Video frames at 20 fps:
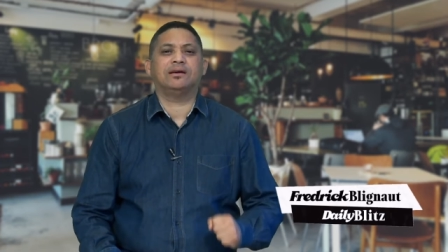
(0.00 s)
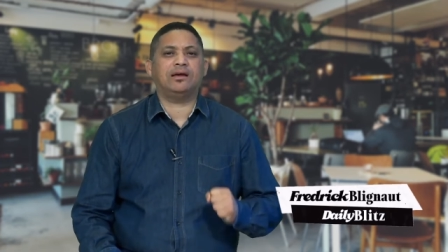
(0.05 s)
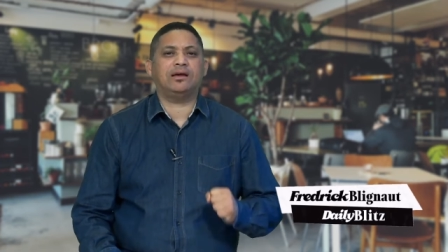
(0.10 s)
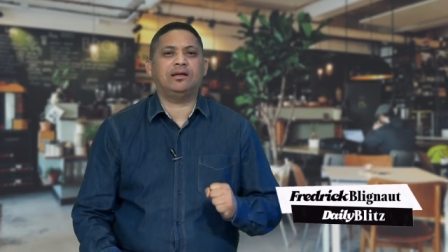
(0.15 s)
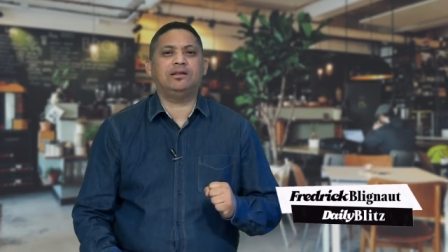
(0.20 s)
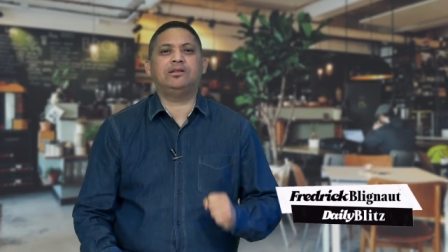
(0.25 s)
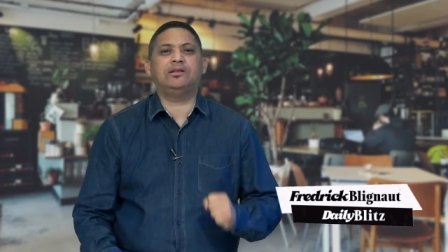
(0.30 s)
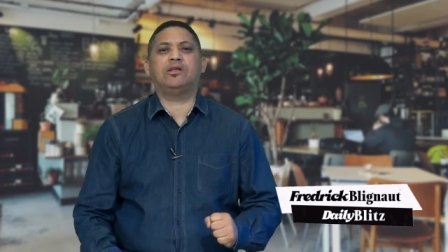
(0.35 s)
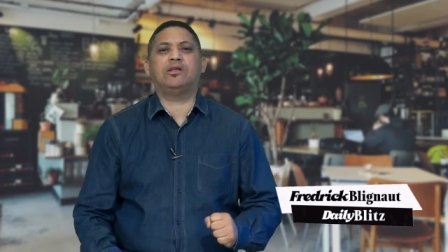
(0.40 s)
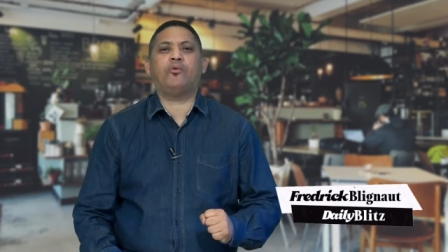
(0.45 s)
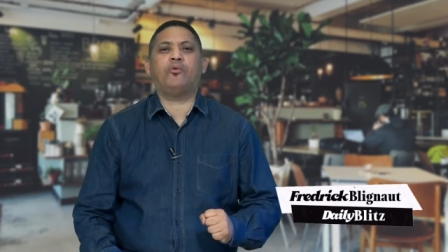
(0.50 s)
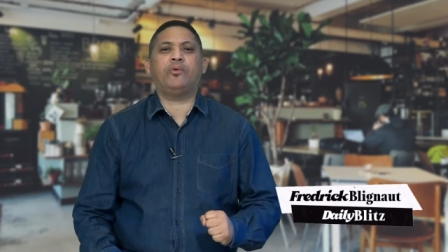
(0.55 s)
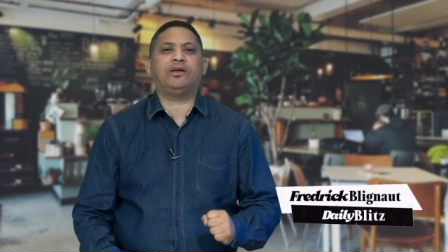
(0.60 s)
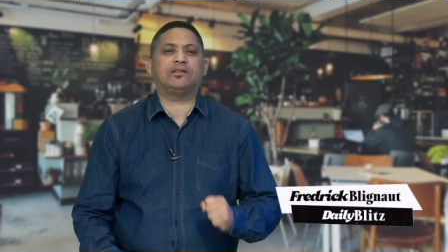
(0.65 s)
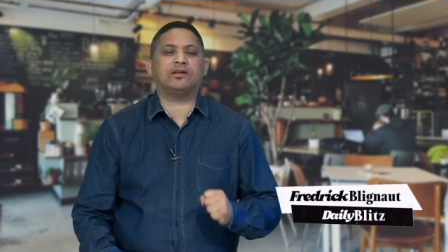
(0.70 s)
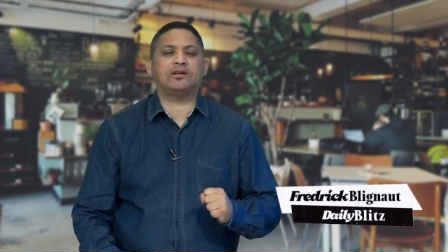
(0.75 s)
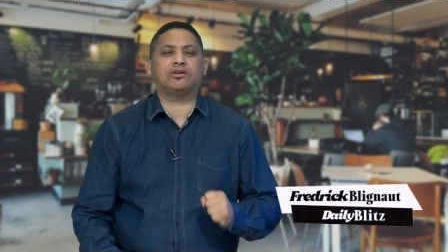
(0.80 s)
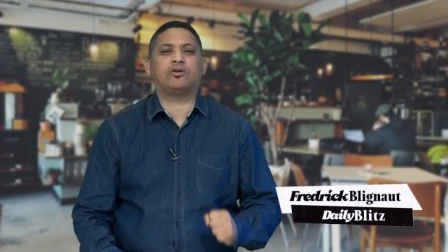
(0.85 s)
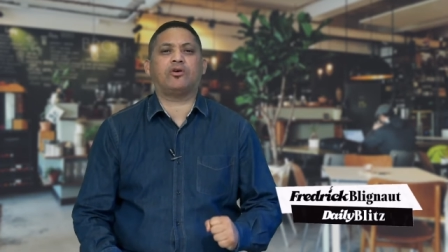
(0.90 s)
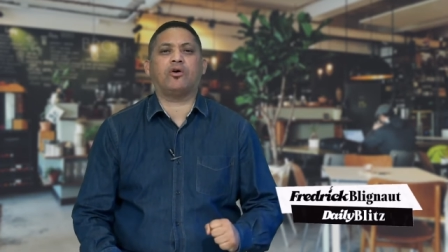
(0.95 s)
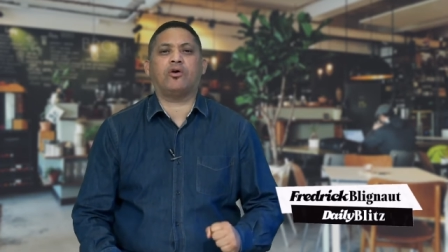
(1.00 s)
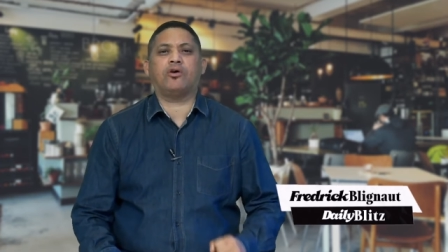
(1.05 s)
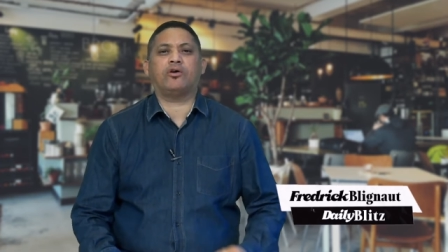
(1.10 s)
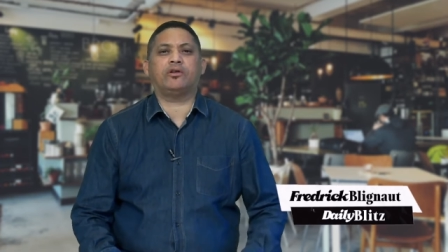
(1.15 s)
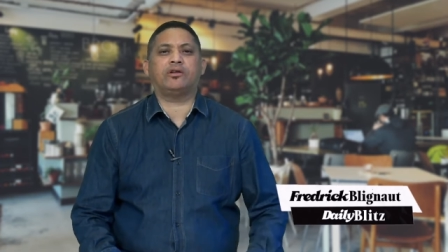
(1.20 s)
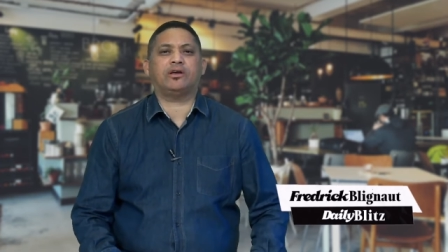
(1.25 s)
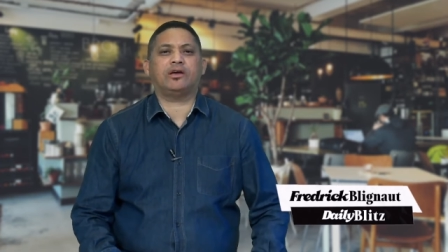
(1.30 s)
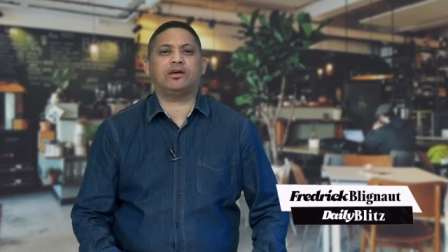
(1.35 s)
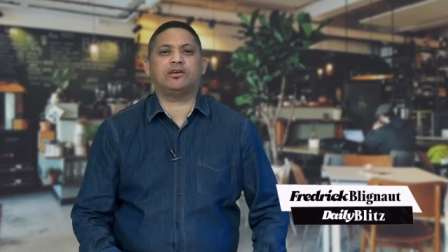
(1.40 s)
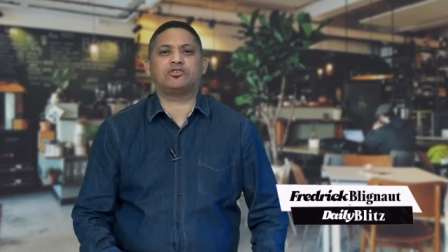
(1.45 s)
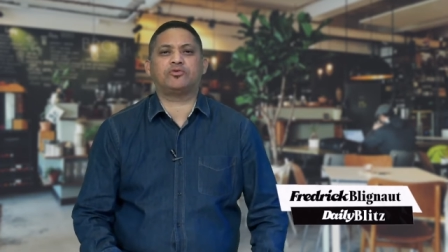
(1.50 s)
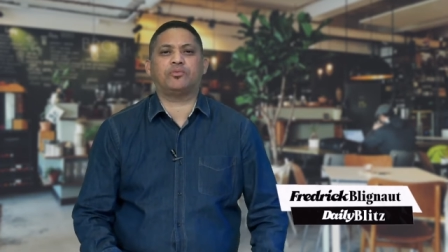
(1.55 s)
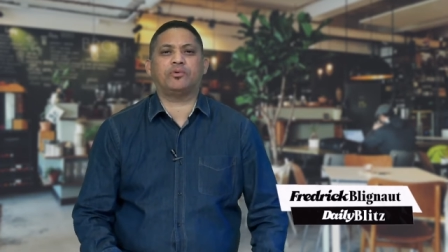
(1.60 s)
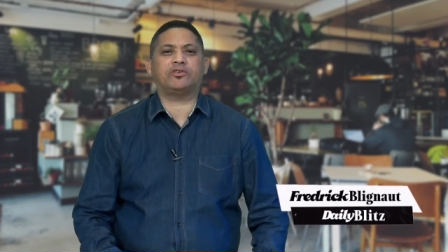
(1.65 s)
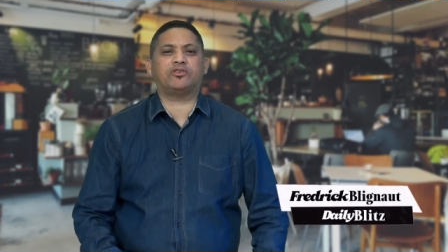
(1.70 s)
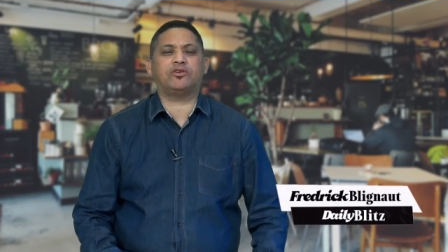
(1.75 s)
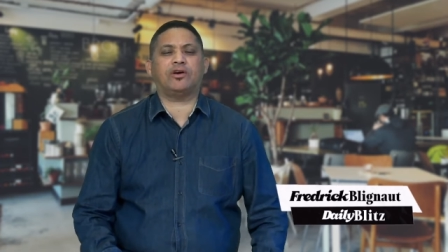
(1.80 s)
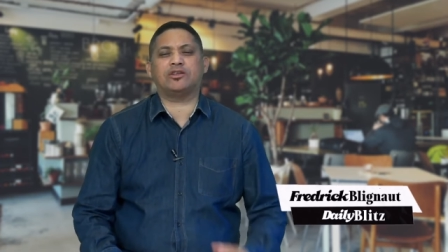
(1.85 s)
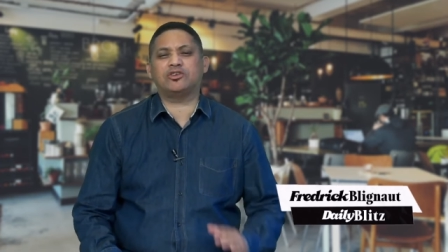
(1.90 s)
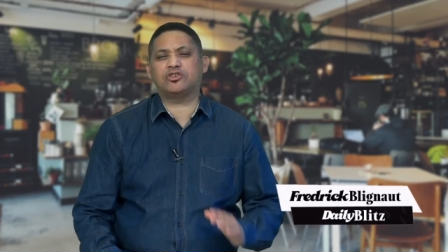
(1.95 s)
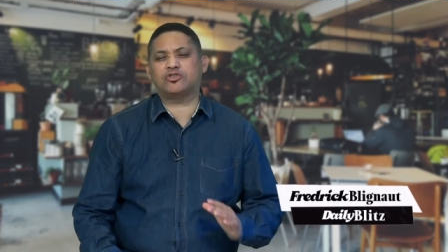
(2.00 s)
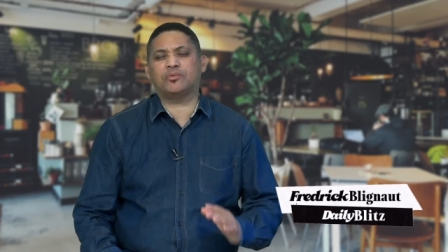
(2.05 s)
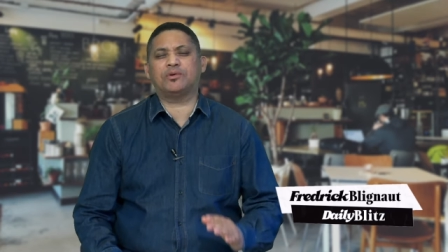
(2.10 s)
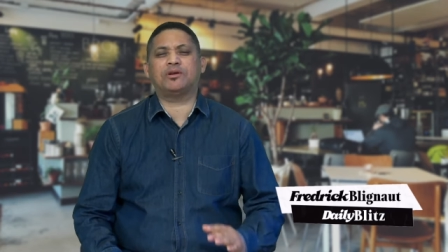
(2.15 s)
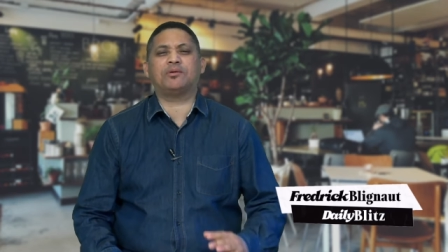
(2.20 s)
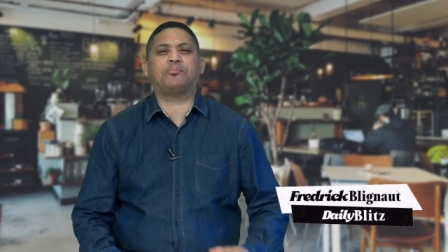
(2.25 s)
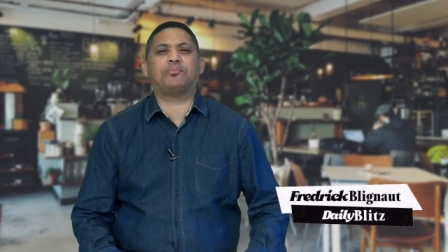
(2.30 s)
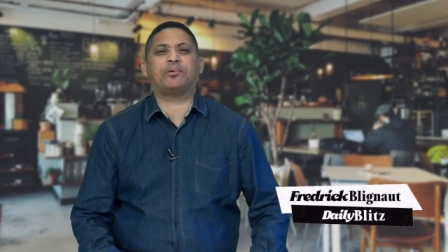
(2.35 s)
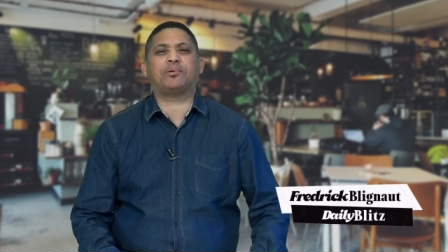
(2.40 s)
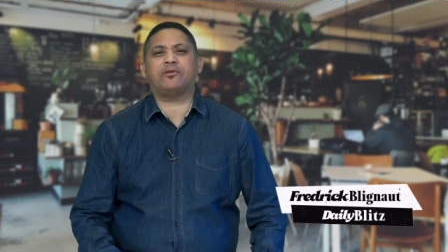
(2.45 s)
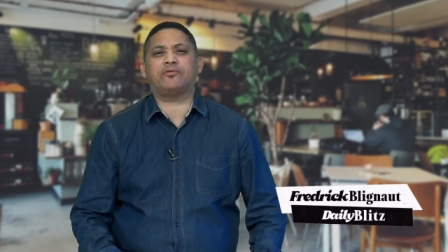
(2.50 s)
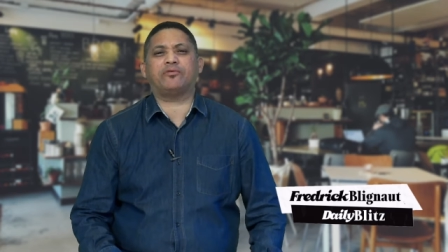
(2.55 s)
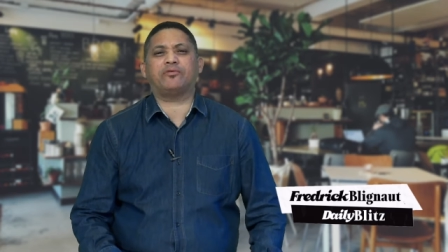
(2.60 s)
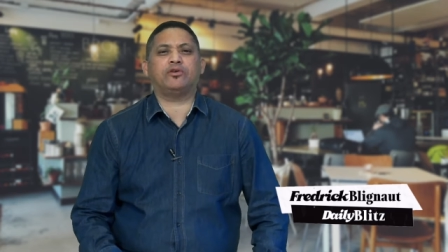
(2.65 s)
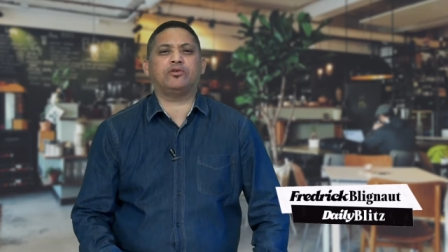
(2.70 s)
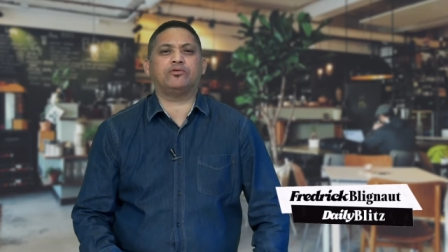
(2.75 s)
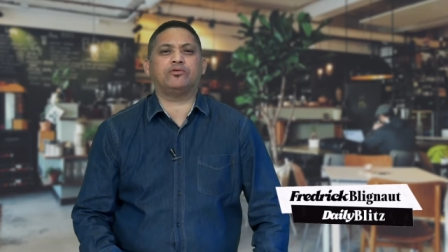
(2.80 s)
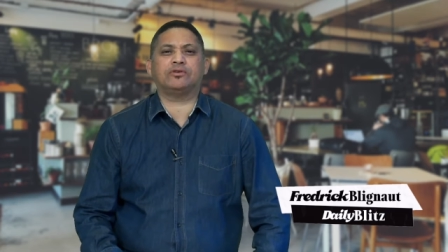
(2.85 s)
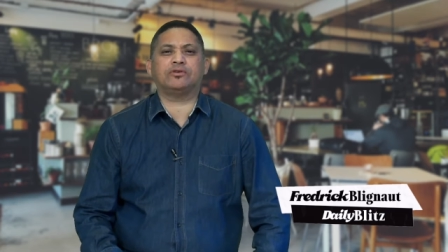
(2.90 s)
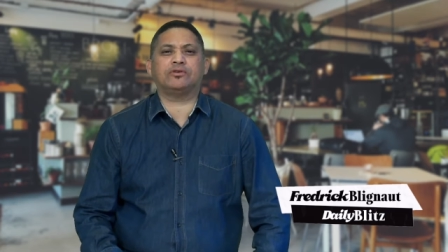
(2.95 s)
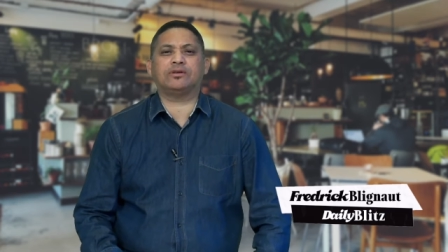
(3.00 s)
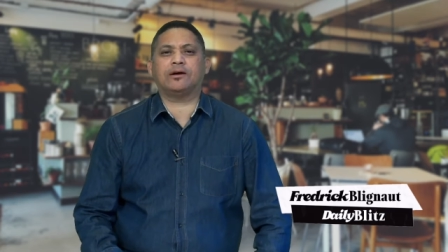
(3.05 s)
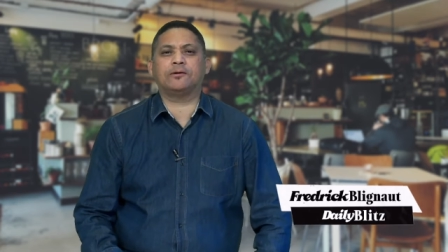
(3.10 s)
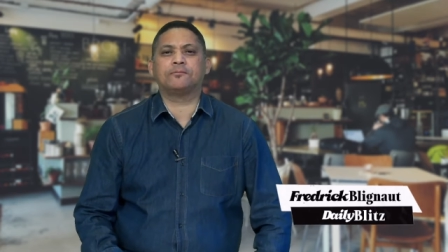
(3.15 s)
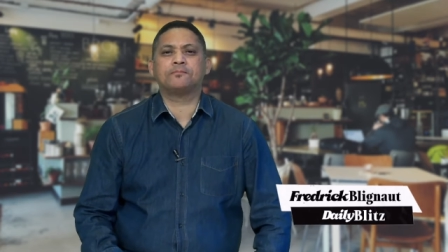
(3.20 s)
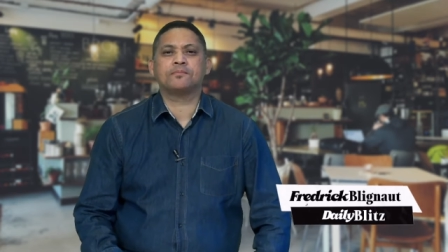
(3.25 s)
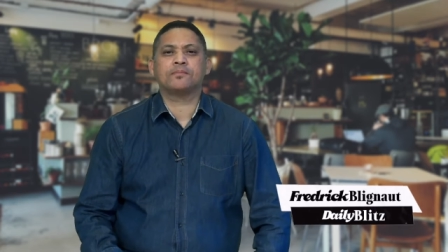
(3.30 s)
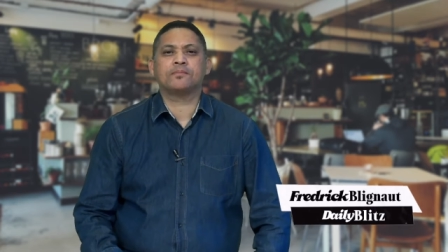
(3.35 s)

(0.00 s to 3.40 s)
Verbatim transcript: in knowing that God is with you. I just want to pray for you today.